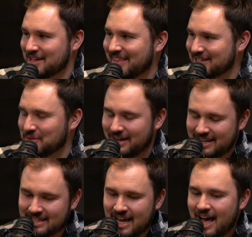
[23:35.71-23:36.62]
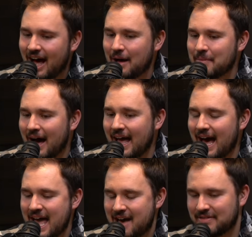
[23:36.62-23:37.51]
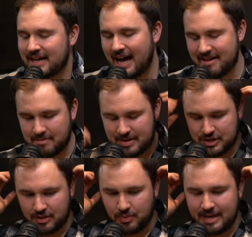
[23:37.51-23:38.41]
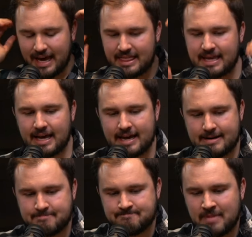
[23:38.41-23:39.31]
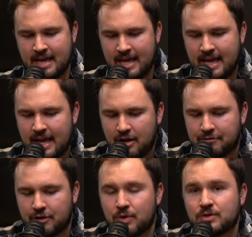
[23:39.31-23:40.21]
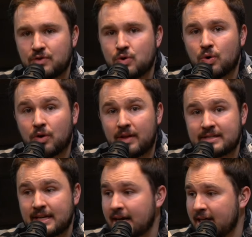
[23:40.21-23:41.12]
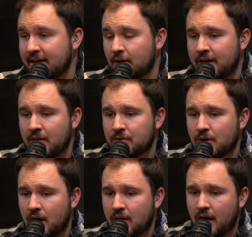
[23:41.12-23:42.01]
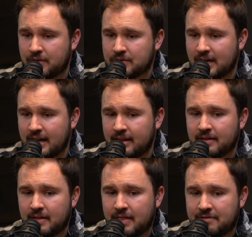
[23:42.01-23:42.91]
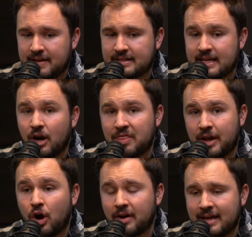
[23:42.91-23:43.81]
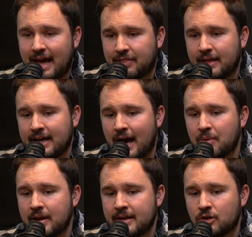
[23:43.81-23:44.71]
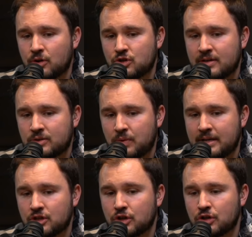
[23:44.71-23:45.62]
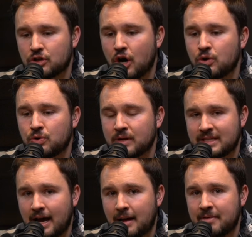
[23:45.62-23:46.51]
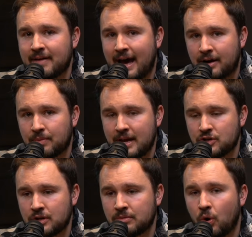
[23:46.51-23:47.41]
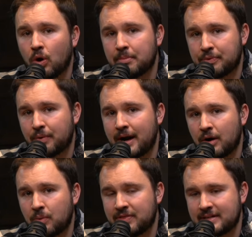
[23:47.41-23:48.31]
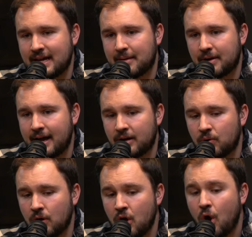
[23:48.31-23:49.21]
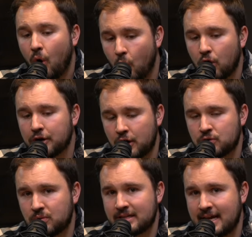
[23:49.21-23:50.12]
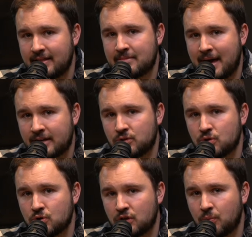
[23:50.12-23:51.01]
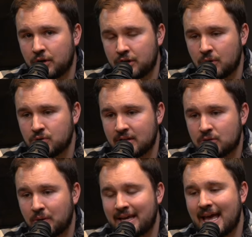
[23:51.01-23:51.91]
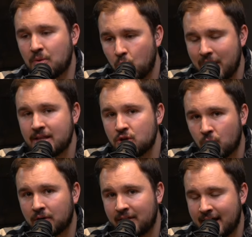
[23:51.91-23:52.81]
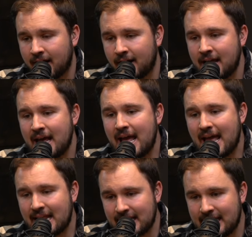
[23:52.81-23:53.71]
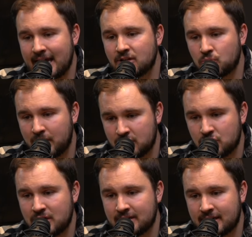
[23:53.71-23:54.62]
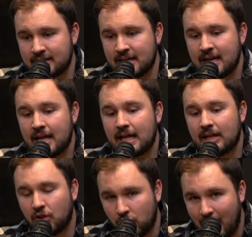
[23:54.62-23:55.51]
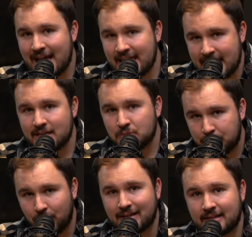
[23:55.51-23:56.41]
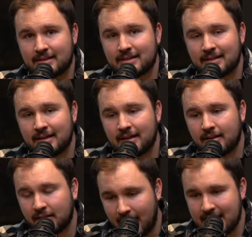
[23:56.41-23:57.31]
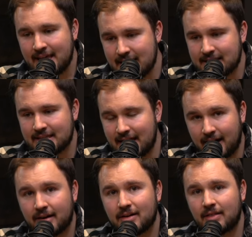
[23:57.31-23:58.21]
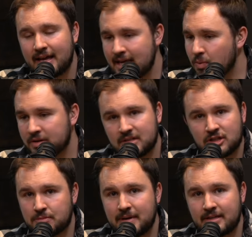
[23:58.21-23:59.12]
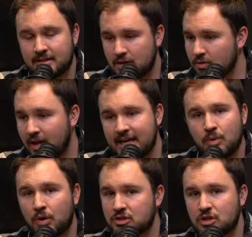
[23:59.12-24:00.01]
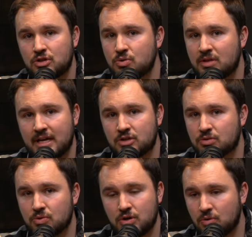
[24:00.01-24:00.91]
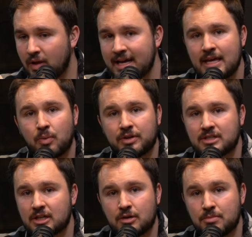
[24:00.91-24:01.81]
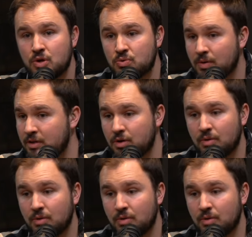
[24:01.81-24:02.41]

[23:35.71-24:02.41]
that's what it is um I, I have a i have a mission of the week i think um for those of you who are listening, I think on the other uh, other side of the the fence that that are Catholic, I want to encourage you this week to go to a time of adoration or prayer with the tabernacle, or go to a daily mass you usually wouldn't go to this week. And when you're there, engage with Jesus like He's present, like He's there, like He wants to speak to you, like He wants to do things through you, like He wants to commune with you,